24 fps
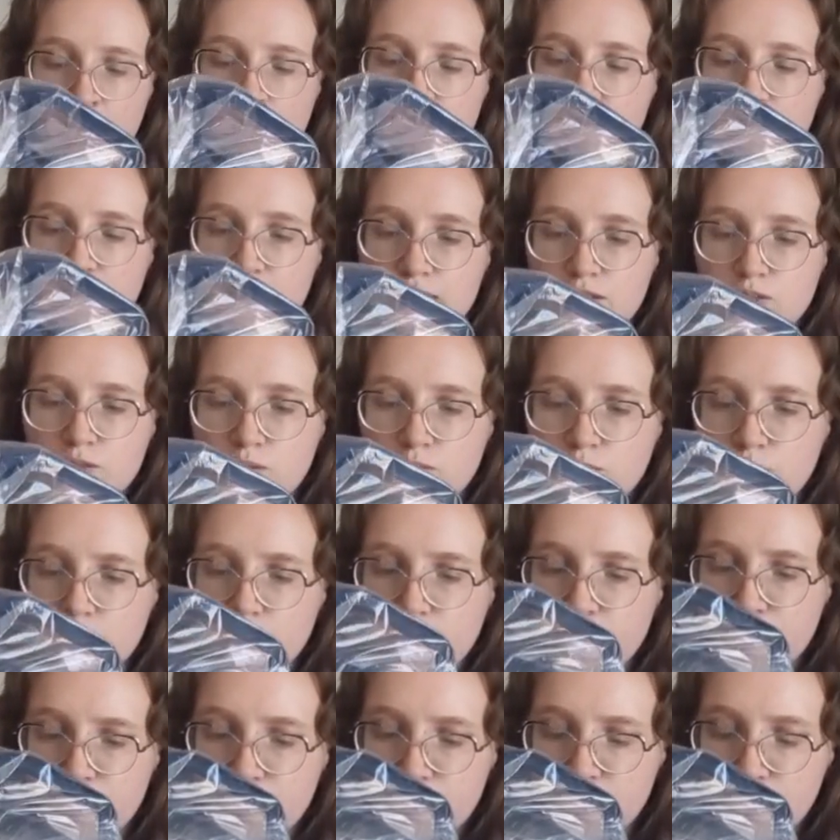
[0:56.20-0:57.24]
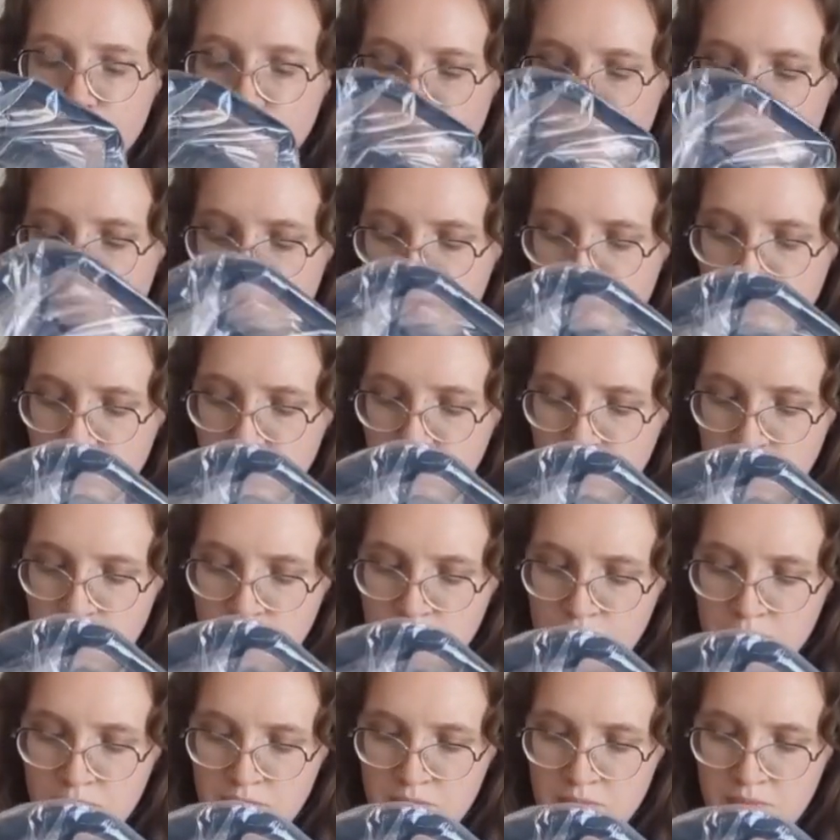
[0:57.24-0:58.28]
And I thought it would be bigger.
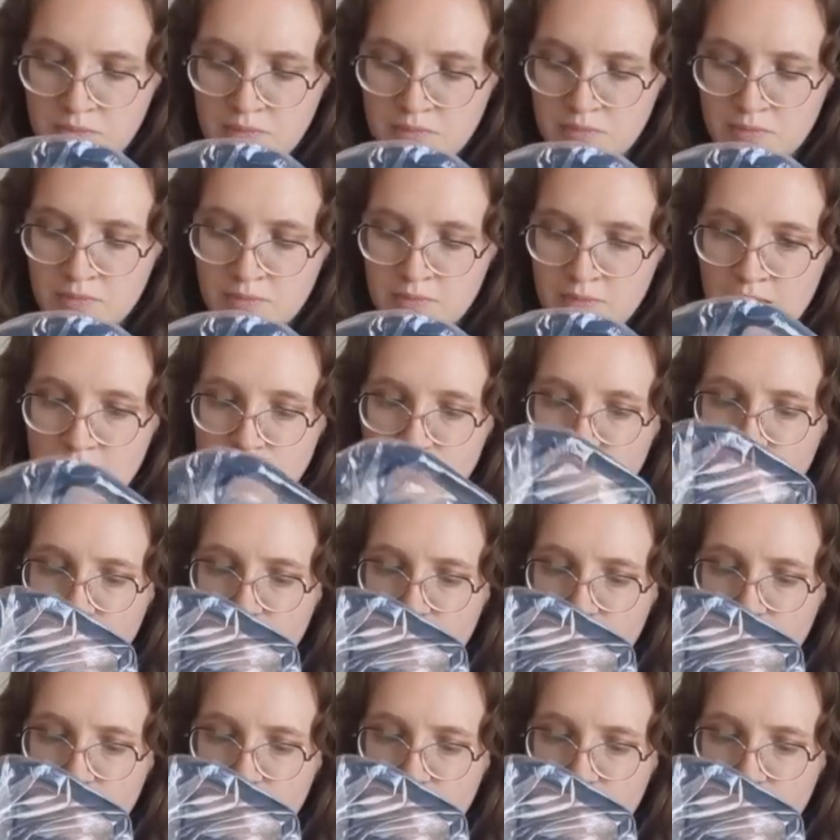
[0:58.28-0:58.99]
It's